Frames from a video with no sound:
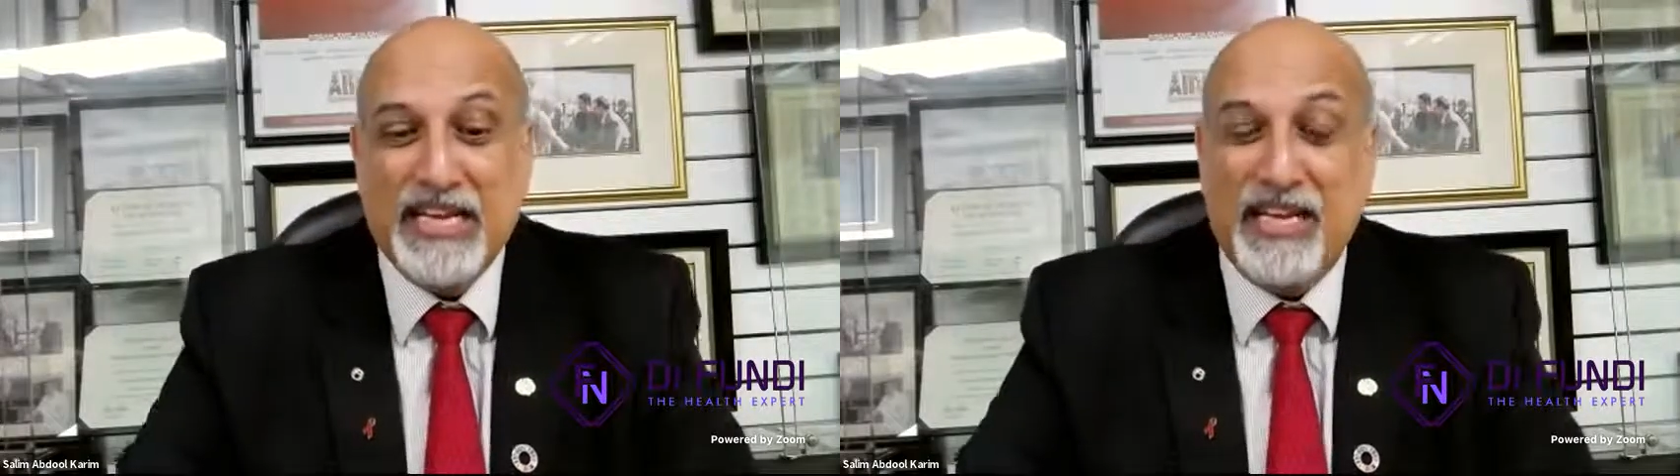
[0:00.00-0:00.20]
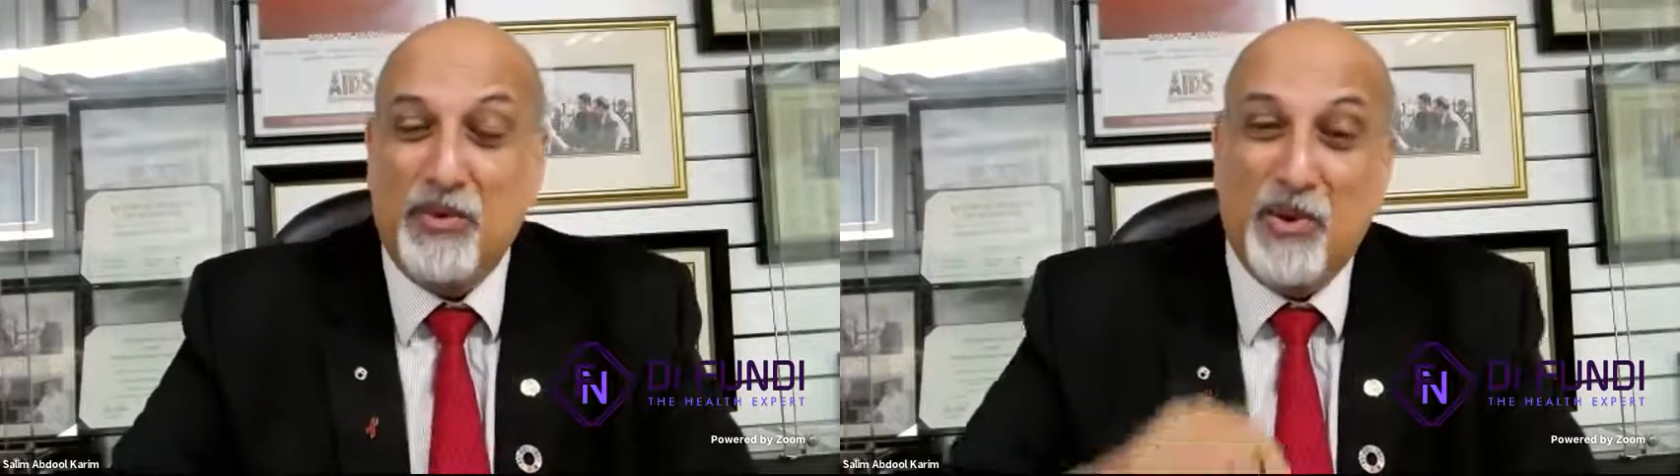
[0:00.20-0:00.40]

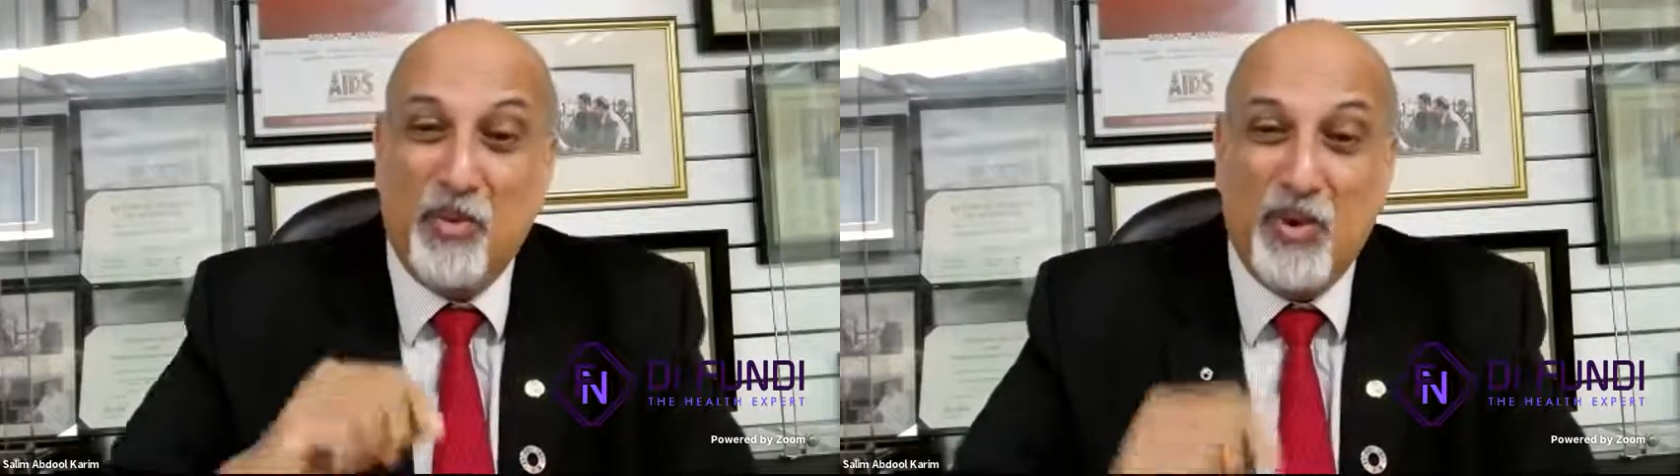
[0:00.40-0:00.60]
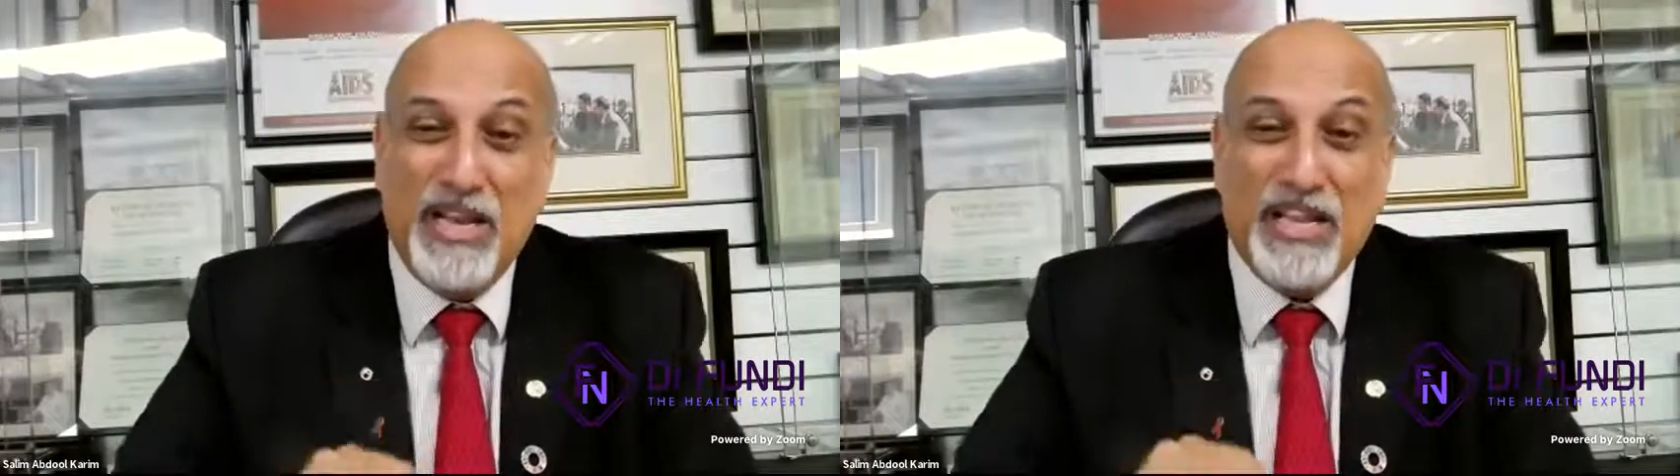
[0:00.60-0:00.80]
they were
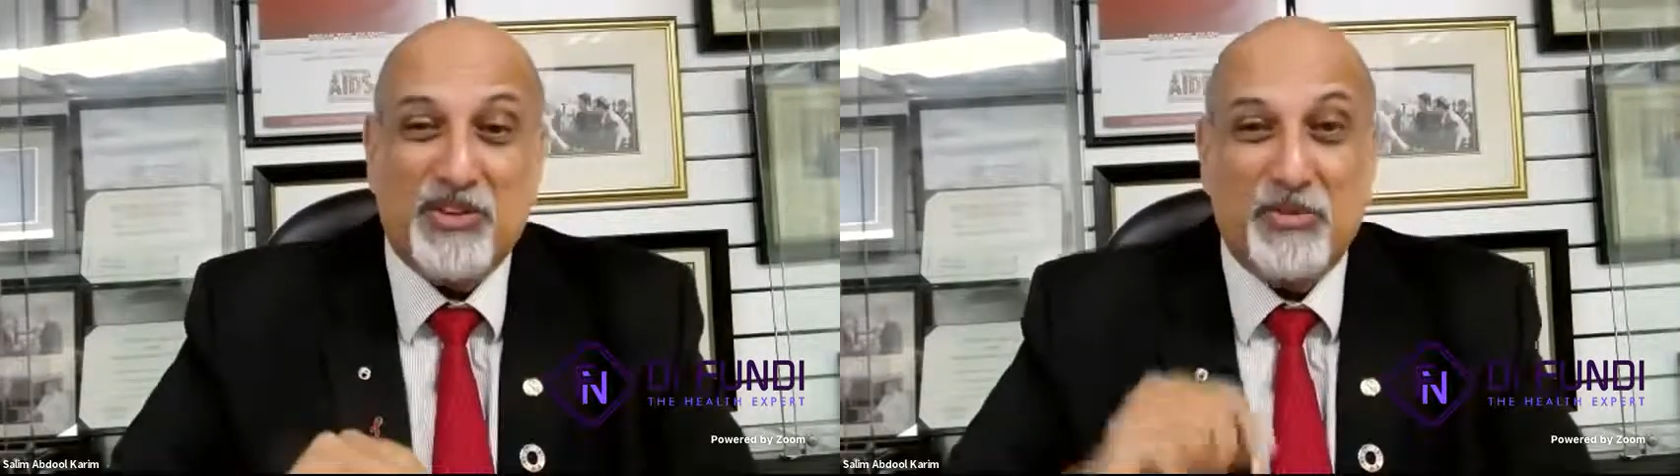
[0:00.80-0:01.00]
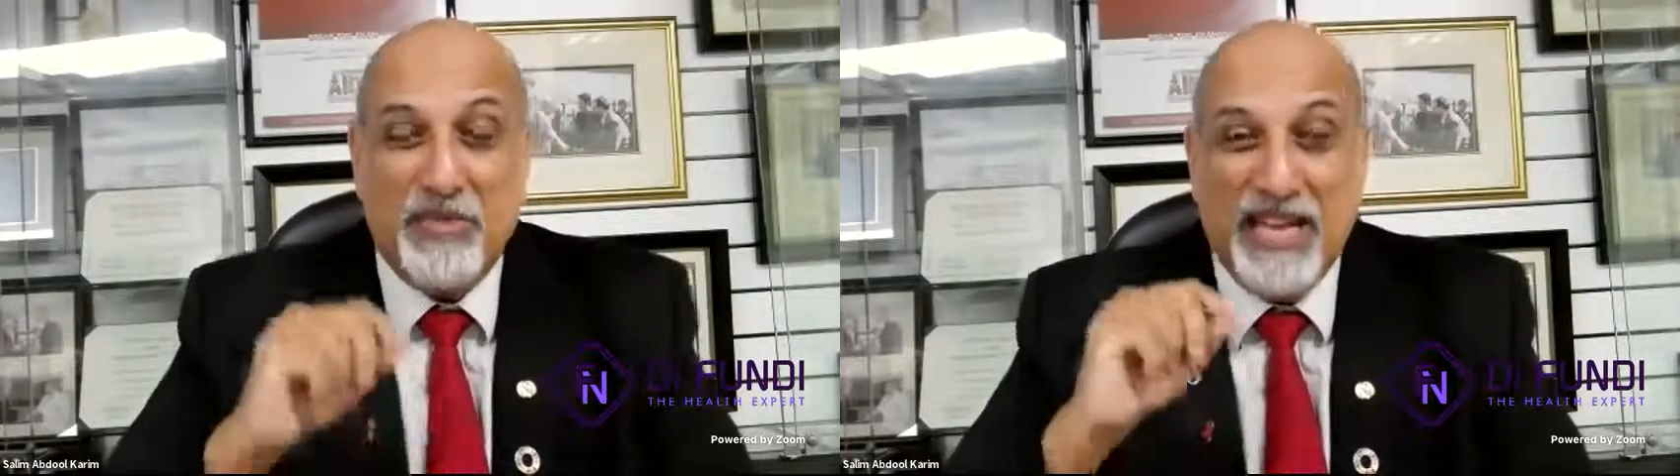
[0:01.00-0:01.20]
willing
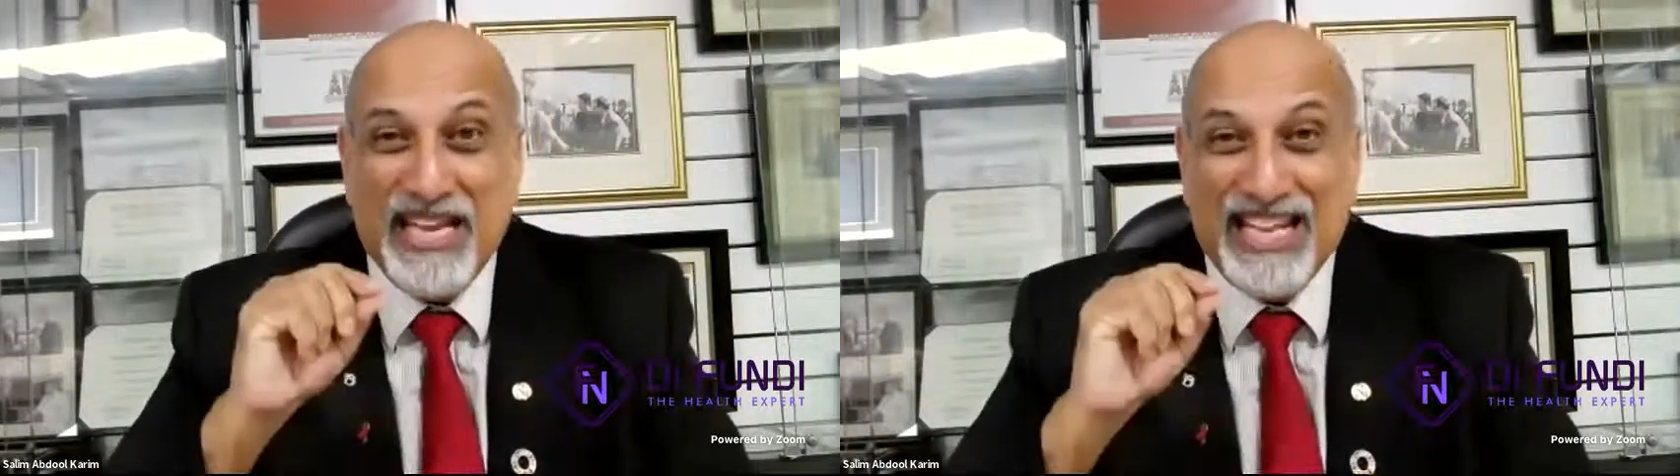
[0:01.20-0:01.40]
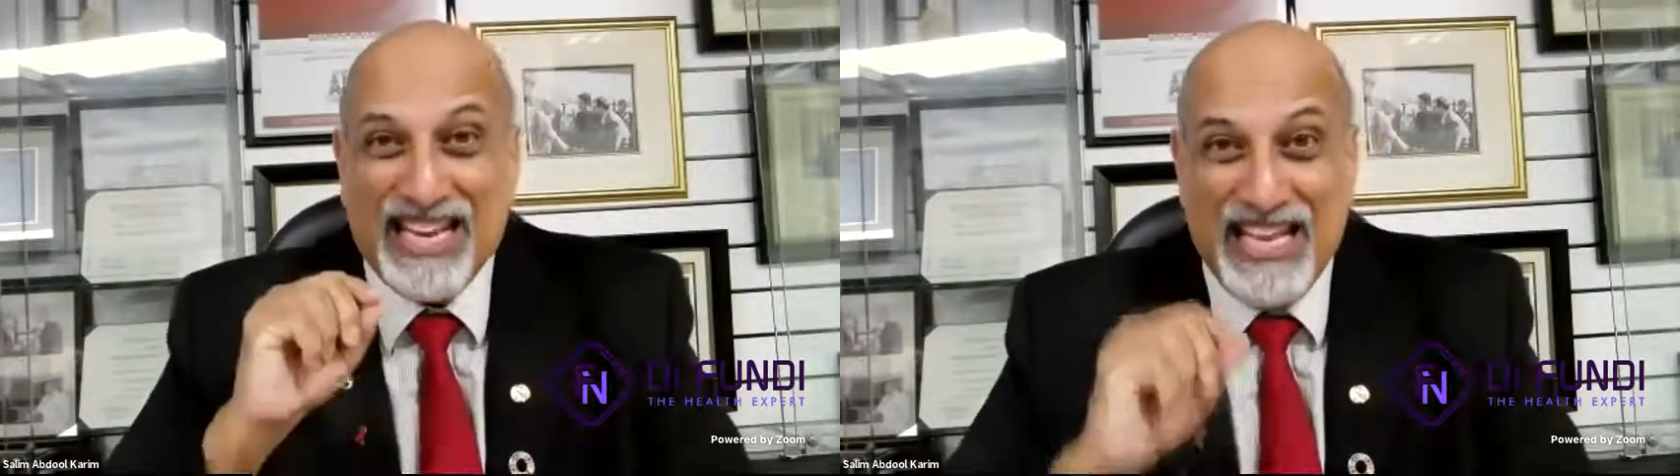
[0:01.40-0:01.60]
to
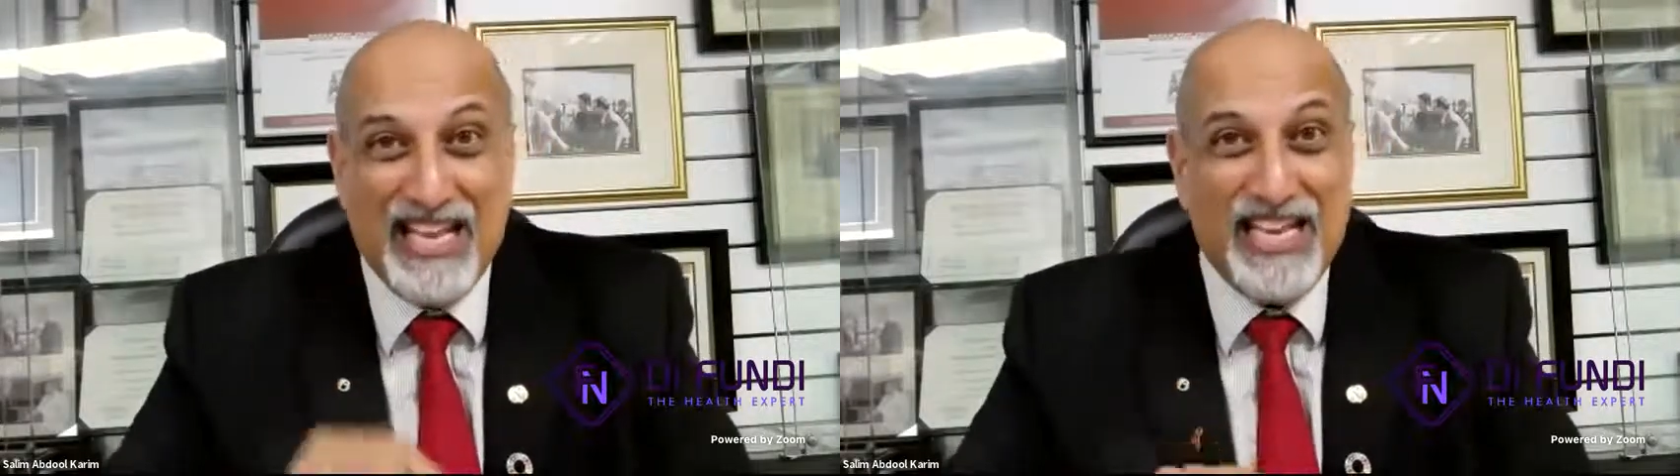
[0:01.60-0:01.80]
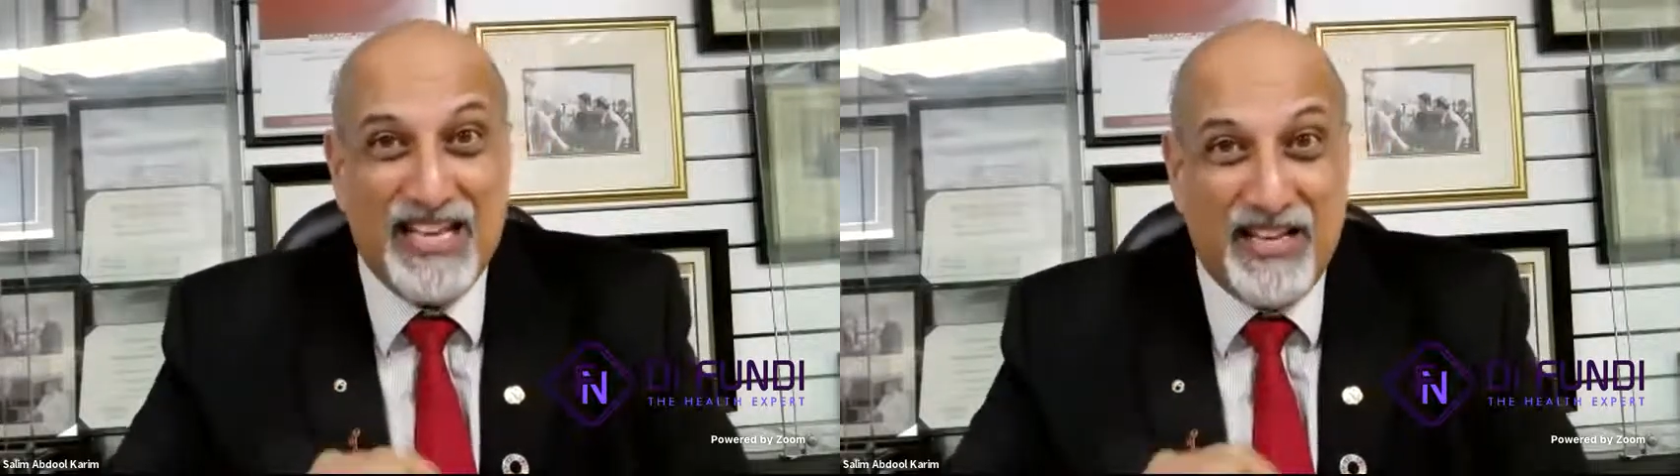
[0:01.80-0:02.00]
make really